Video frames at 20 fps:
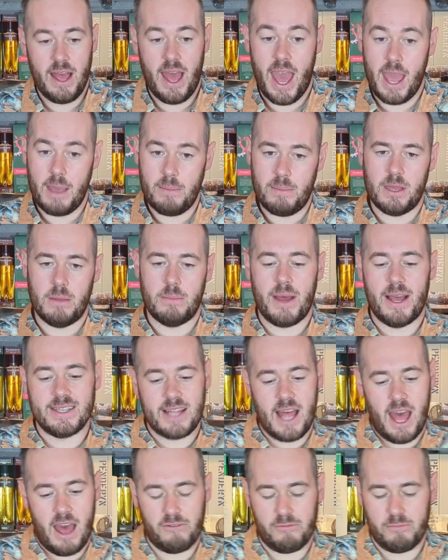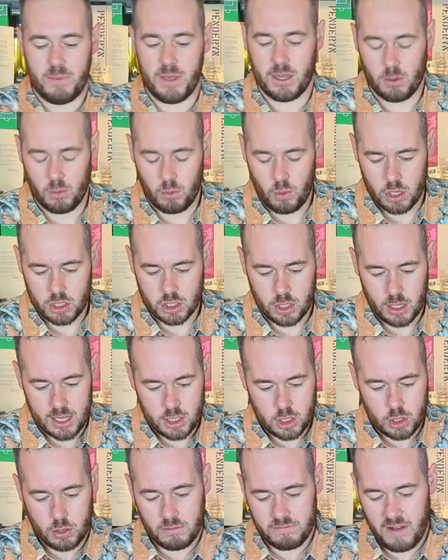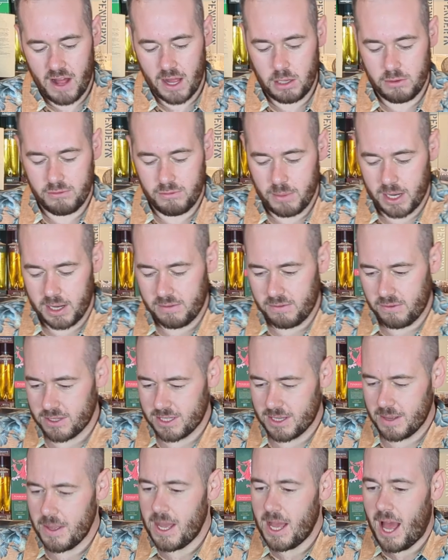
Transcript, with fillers: A being the best, F being the worst. So let's do the value for money first.